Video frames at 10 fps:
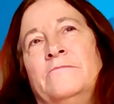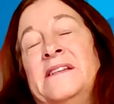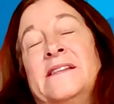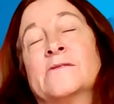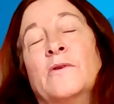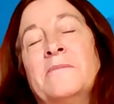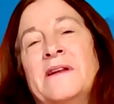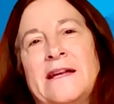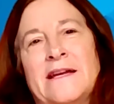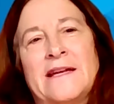be
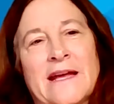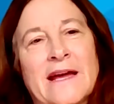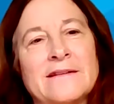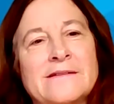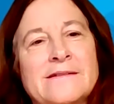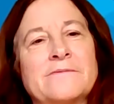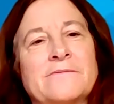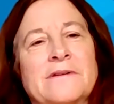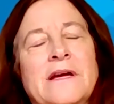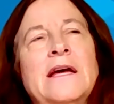discriminated against
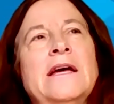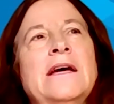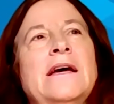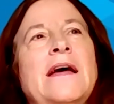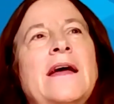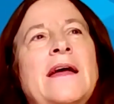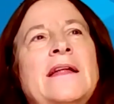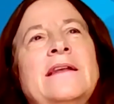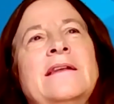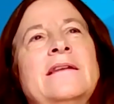
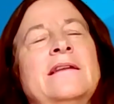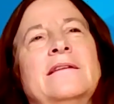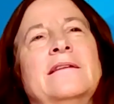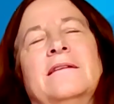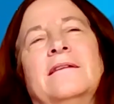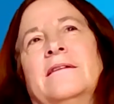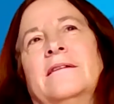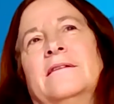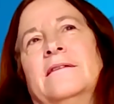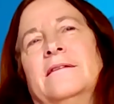and
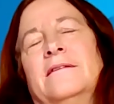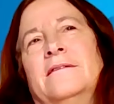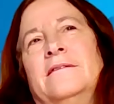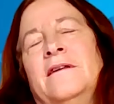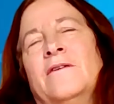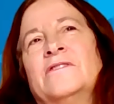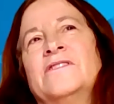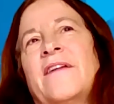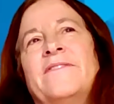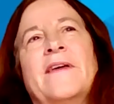you know
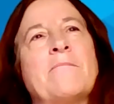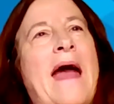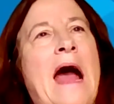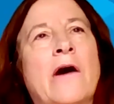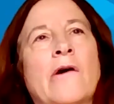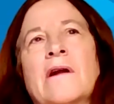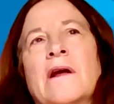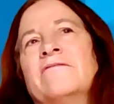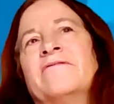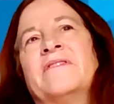shut them out
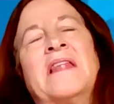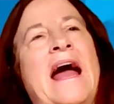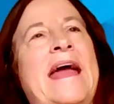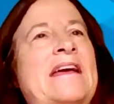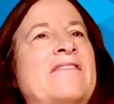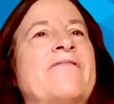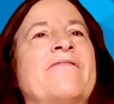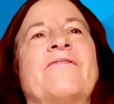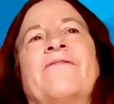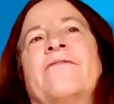of life
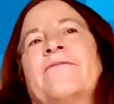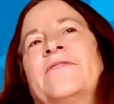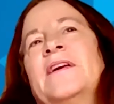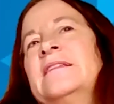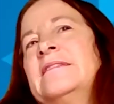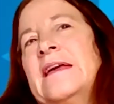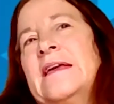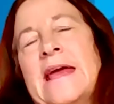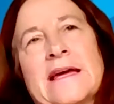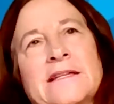think they
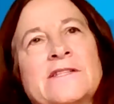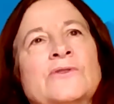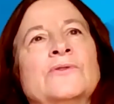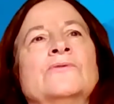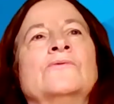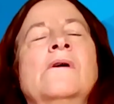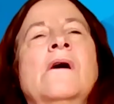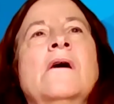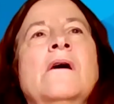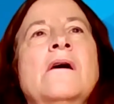can't do
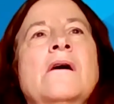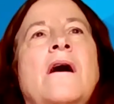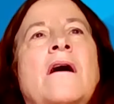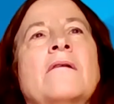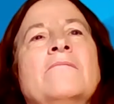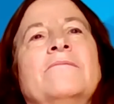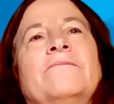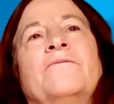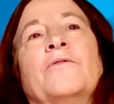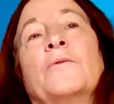um,
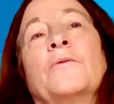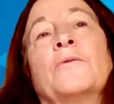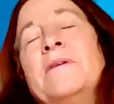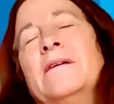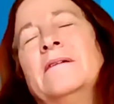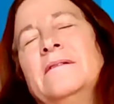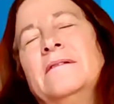for maybe